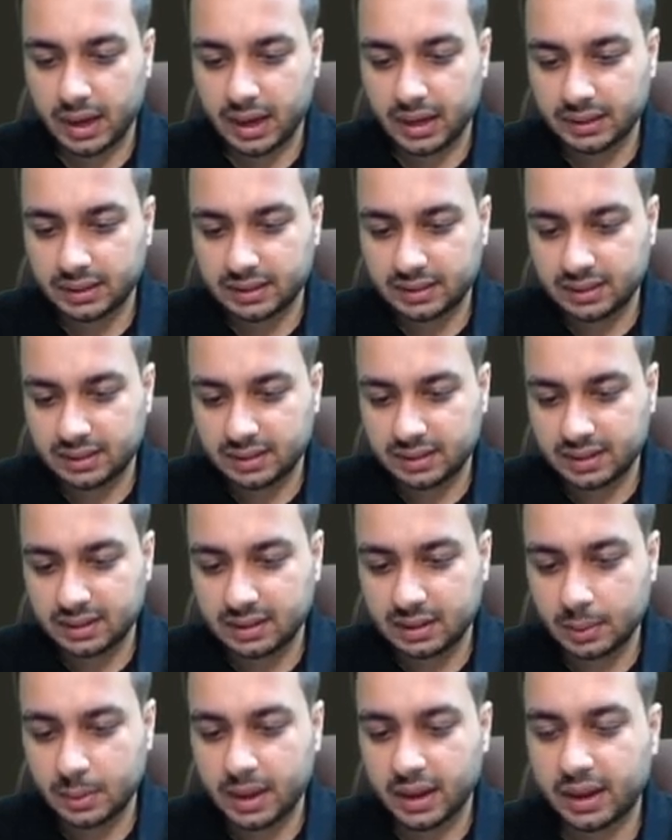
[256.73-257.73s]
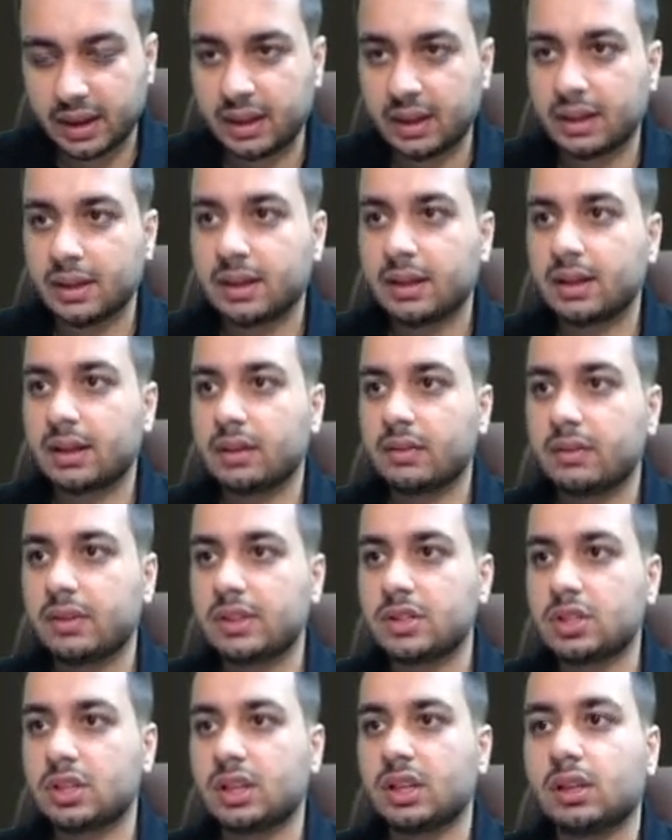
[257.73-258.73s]
And this is the subarray
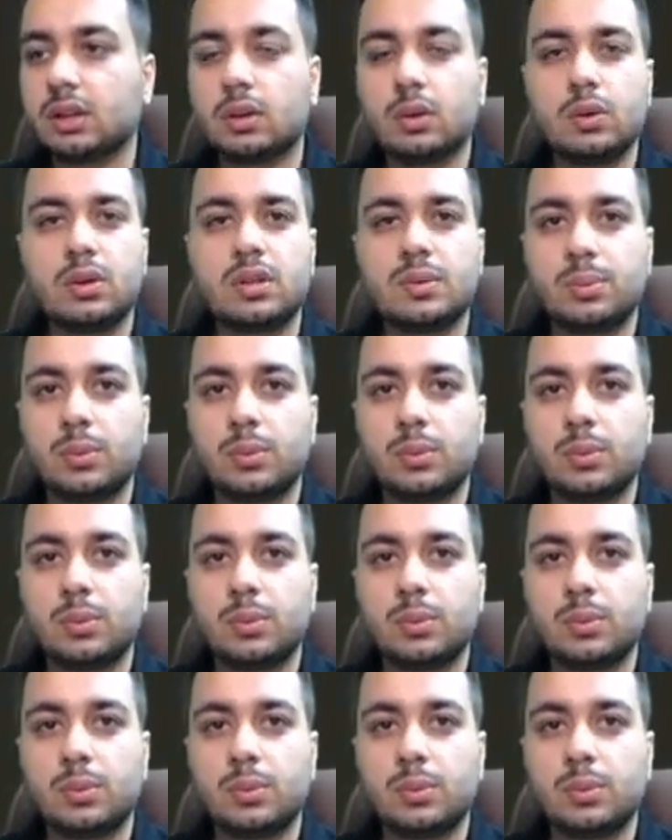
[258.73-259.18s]
which includes